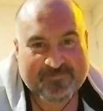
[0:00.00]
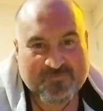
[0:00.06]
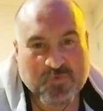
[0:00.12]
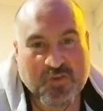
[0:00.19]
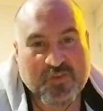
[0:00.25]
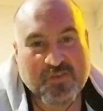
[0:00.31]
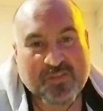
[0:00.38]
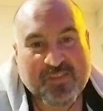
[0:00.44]

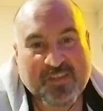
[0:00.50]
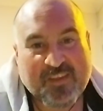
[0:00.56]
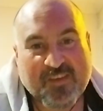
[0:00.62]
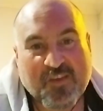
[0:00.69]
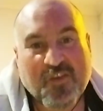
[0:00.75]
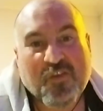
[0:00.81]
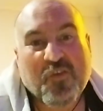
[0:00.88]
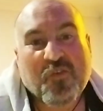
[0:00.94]
Like, you
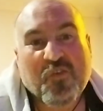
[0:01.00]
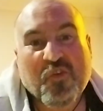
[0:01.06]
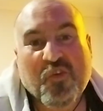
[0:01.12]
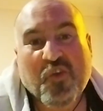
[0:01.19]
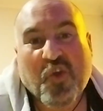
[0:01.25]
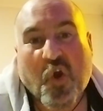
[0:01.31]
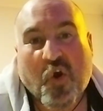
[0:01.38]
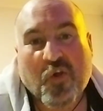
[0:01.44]
think
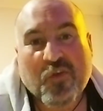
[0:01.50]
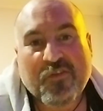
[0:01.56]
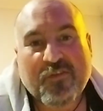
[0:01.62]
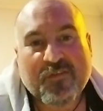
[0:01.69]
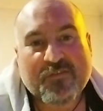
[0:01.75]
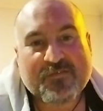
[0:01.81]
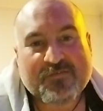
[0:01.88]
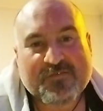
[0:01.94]
God
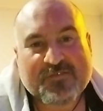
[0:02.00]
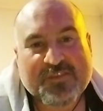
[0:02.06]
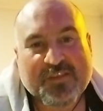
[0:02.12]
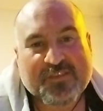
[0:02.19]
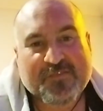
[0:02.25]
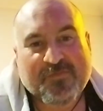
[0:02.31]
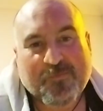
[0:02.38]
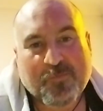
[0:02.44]

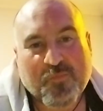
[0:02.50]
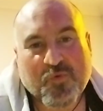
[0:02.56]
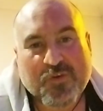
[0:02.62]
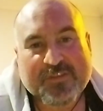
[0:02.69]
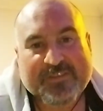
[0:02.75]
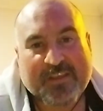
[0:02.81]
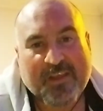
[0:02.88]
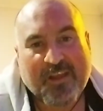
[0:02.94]
just put
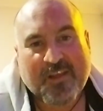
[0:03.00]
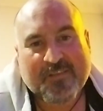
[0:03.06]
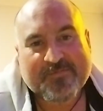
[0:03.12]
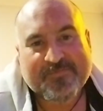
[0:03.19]
us here?